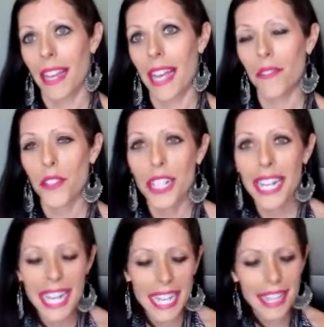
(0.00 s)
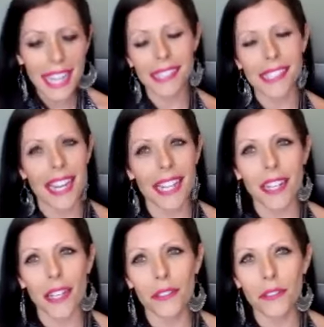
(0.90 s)
And if you're yeah. in that state
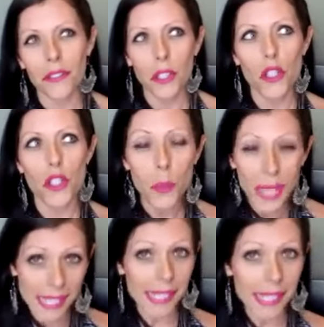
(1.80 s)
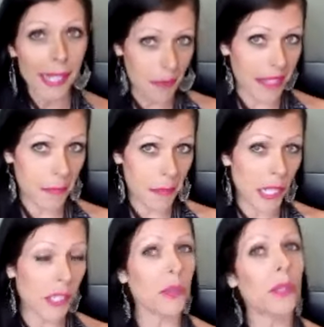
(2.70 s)
of doing something
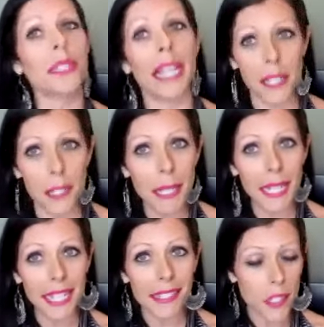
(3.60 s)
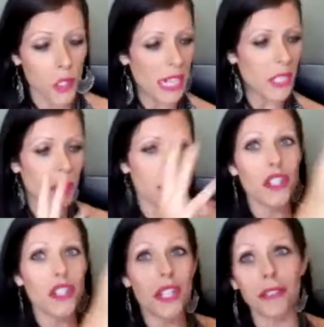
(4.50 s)
because you don't like your body to try to
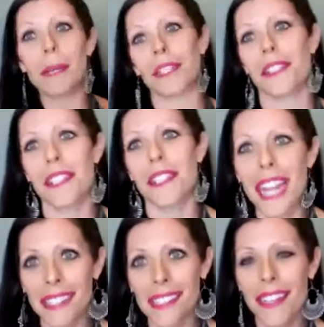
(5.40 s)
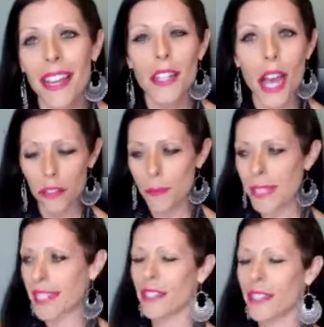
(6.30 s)
achieve a better state, not from
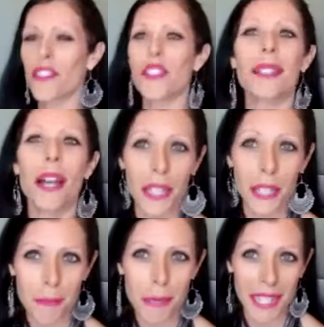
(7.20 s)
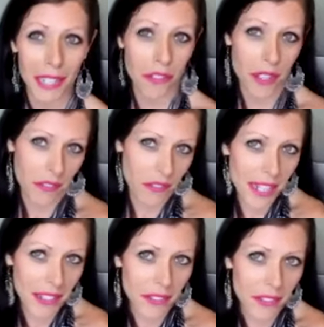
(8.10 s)
a state of just loving your body and for the
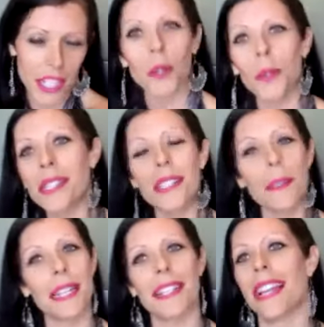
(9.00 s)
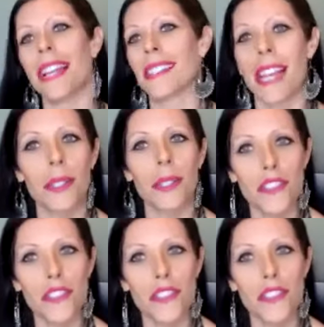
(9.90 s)
fun of it, you're always going to be in that cycle of